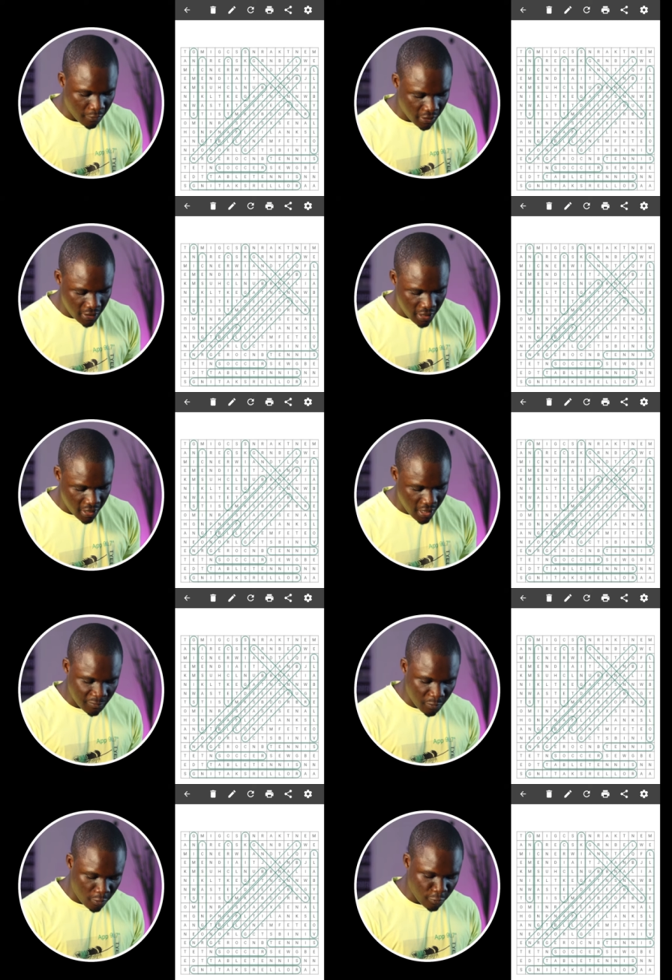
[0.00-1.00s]
icon here and
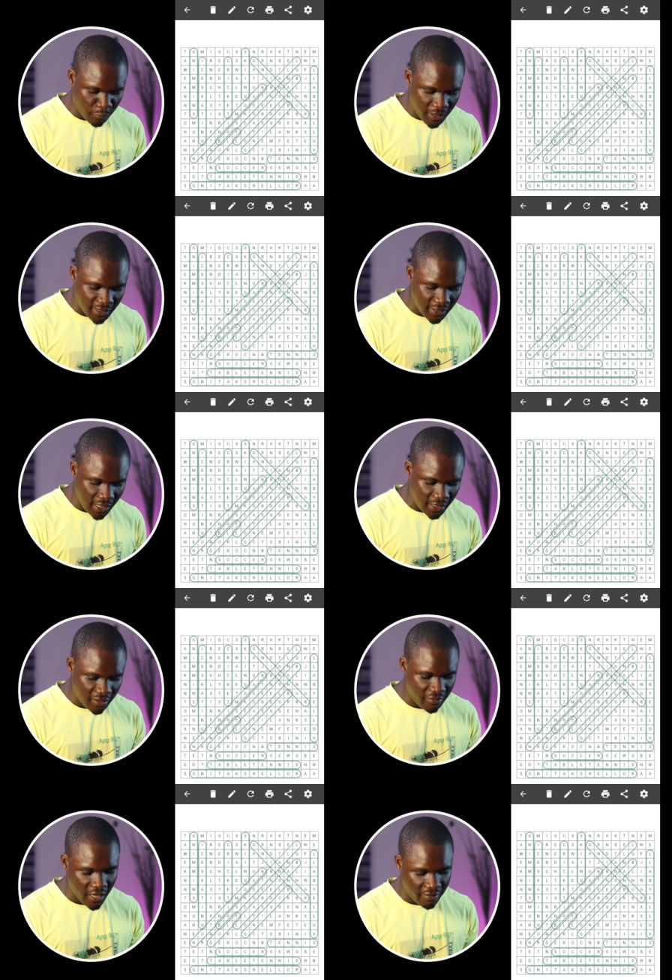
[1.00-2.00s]
it will
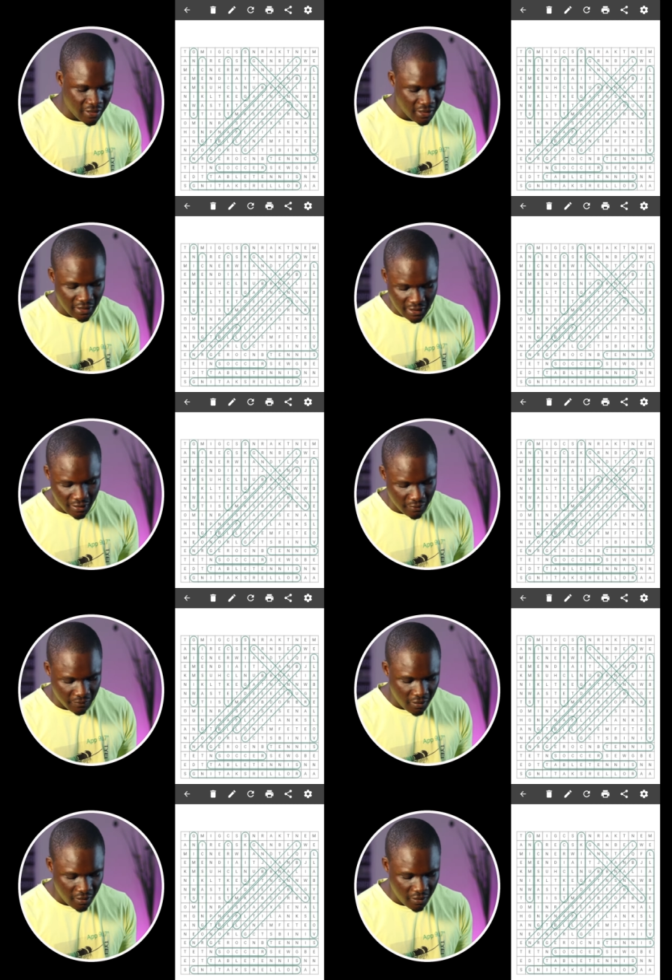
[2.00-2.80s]
automatically rearrange itself.